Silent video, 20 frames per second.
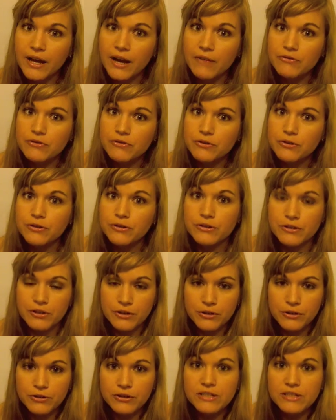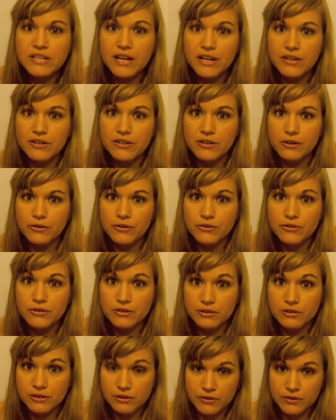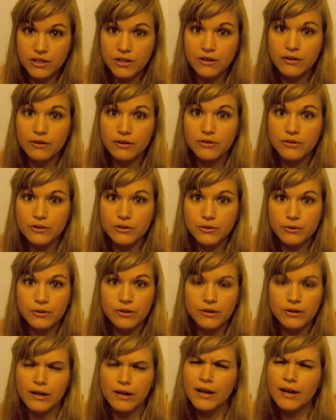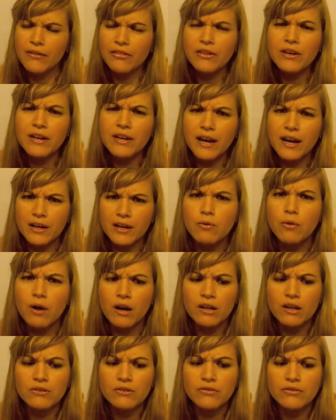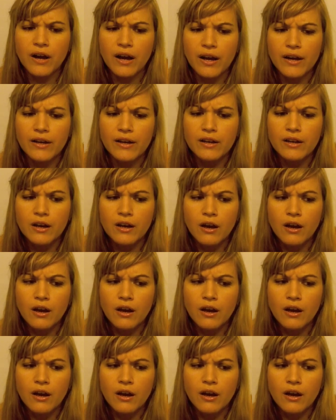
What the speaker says: After nearly 10 years living here in New York, I think I qualify.